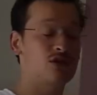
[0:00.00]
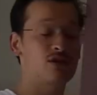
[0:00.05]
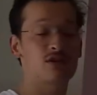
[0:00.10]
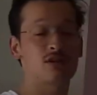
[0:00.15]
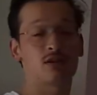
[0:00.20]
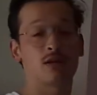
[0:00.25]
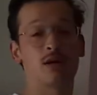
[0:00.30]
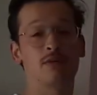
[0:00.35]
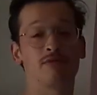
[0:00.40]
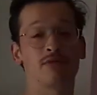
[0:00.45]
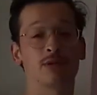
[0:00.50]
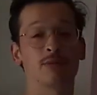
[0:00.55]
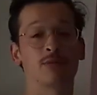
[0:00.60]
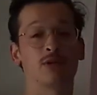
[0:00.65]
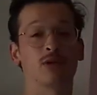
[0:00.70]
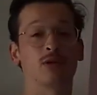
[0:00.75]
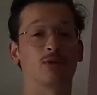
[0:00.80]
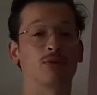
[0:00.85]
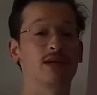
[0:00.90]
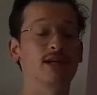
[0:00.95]
just a
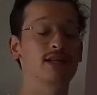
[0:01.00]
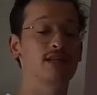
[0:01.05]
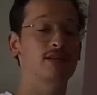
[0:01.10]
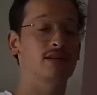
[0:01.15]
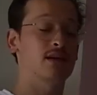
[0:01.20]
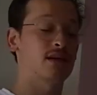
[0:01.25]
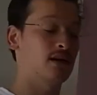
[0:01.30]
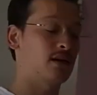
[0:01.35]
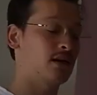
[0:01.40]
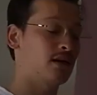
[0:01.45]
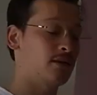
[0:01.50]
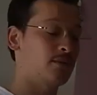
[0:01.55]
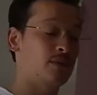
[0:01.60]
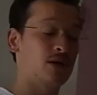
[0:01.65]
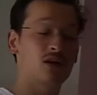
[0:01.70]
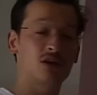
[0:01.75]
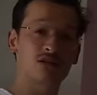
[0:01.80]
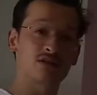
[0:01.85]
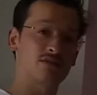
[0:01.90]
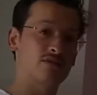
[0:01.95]
comfortable read
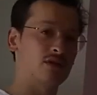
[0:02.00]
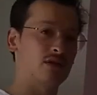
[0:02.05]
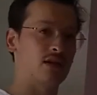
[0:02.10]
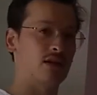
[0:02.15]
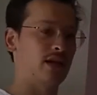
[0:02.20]
because of the